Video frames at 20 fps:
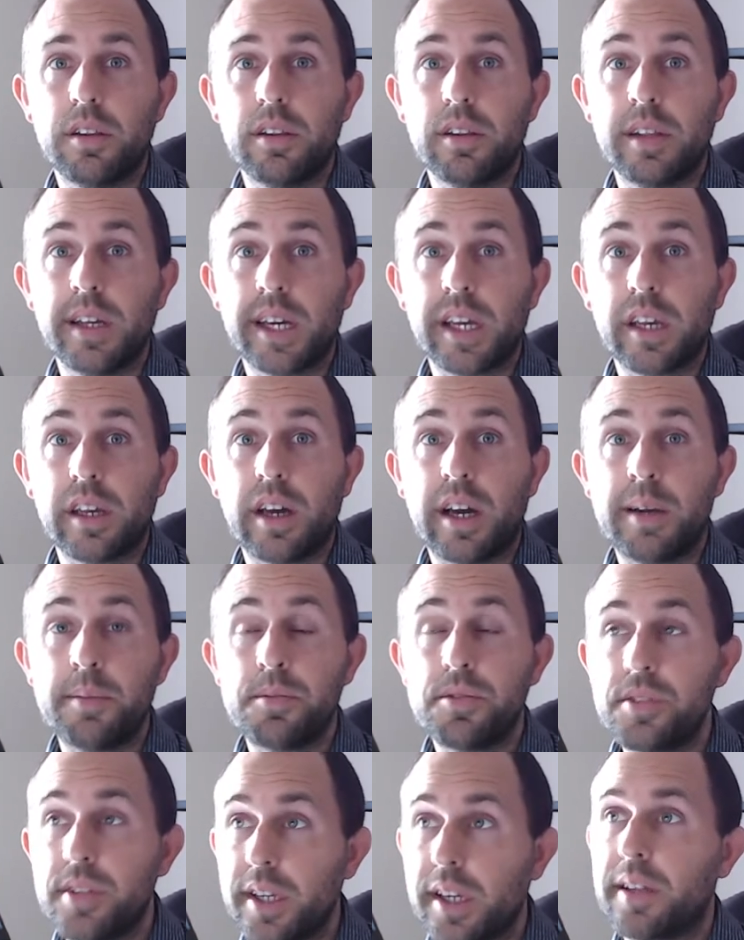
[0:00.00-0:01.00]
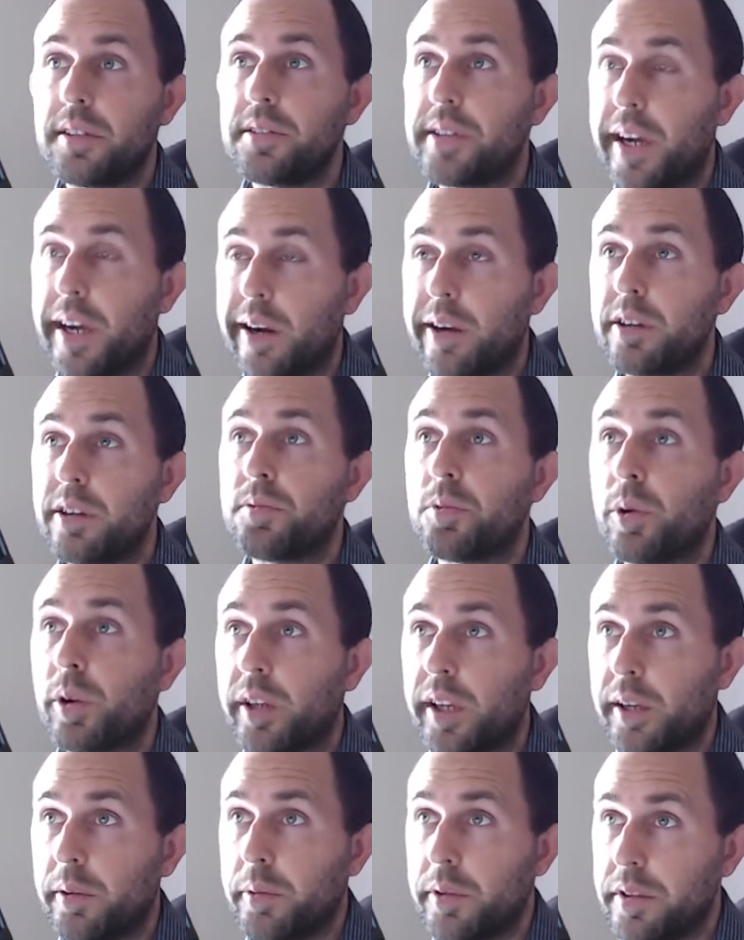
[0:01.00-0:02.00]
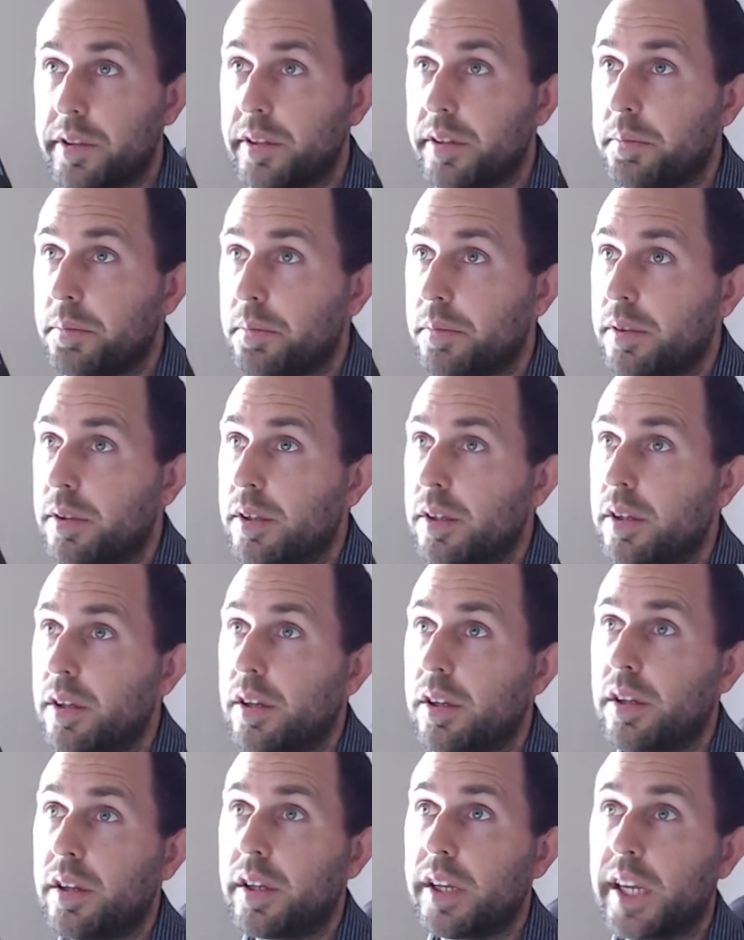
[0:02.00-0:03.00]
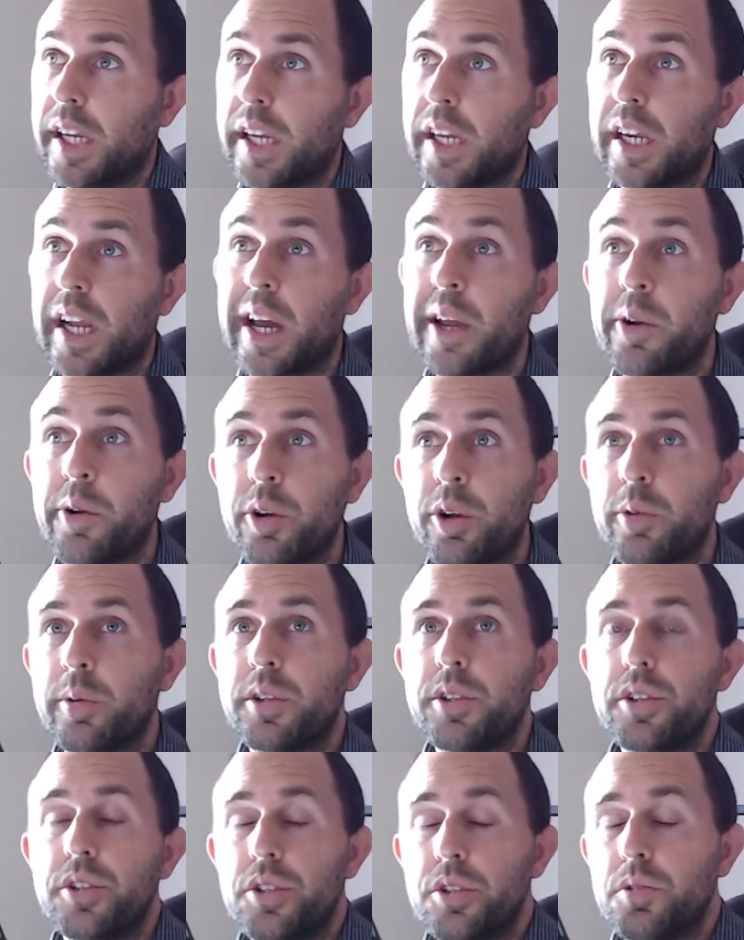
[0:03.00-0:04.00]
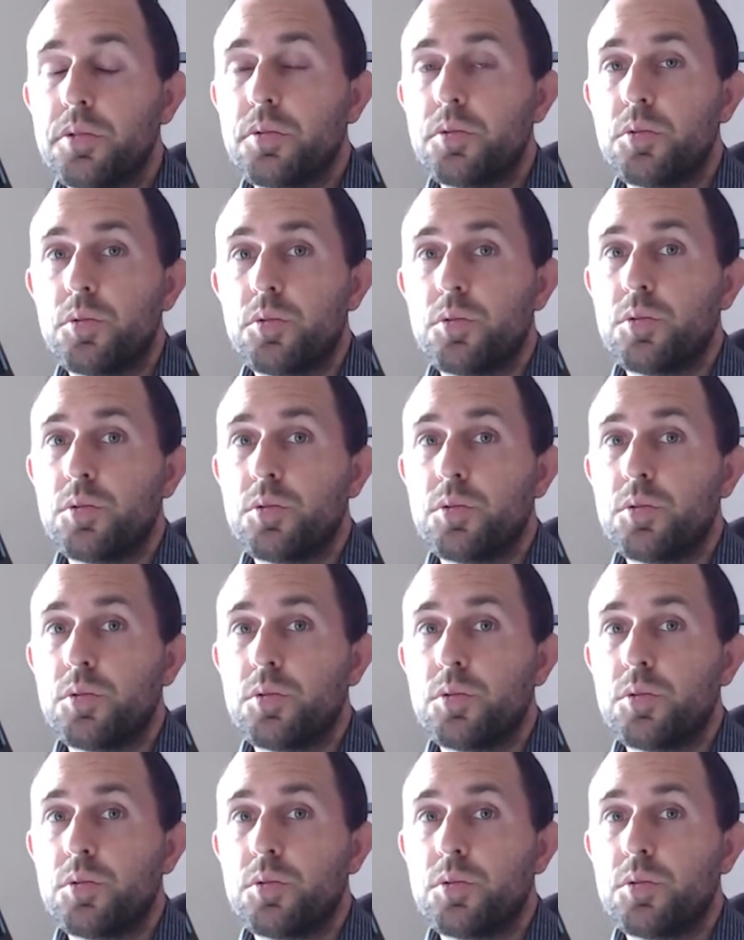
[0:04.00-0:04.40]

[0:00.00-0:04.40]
Like, I'm sick and tired of working with them, and I don't know what to do.